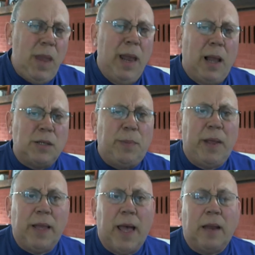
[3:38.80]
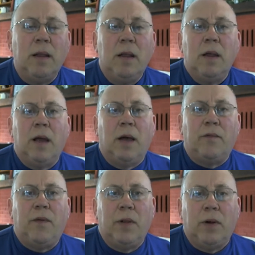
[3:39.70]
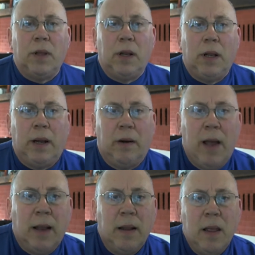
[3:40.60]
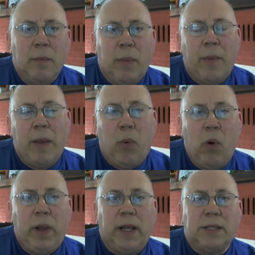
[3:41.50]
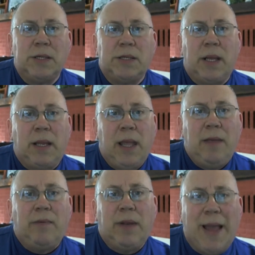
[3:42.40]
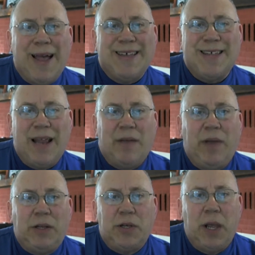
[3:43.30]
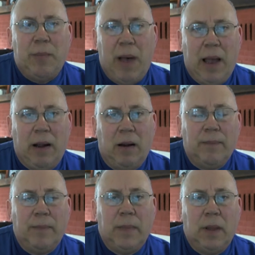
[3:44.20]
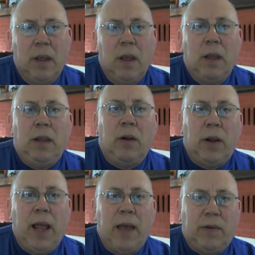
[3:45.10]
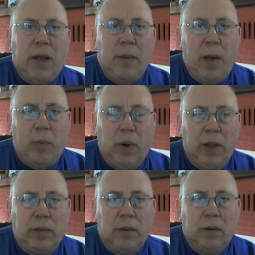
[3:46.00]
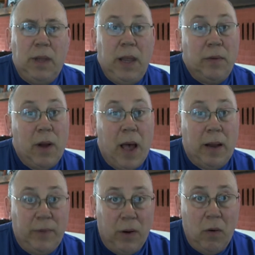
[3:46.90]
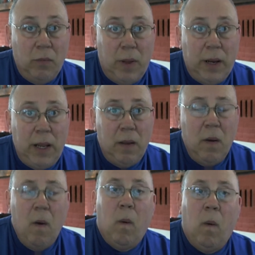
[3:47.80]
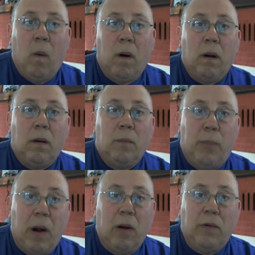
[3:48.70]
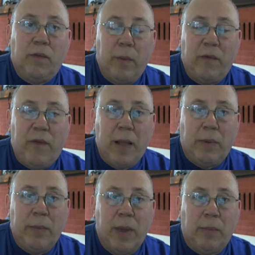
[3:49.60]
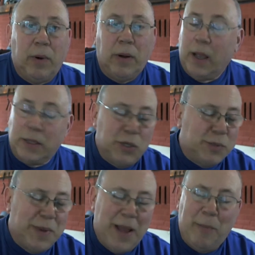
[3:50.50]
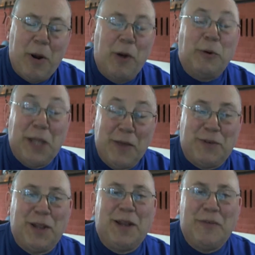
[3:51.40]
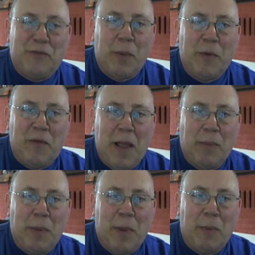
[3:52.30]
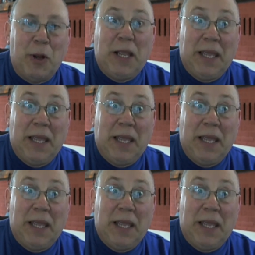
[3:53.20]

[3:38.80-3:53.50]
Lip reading: And I'll explain that further a little later on. But my point is that even as an FHA buyer, you're going to have to come up with, either out of your own money or borrowed from a family member, excuse me, not borrowed, gifted from a family member,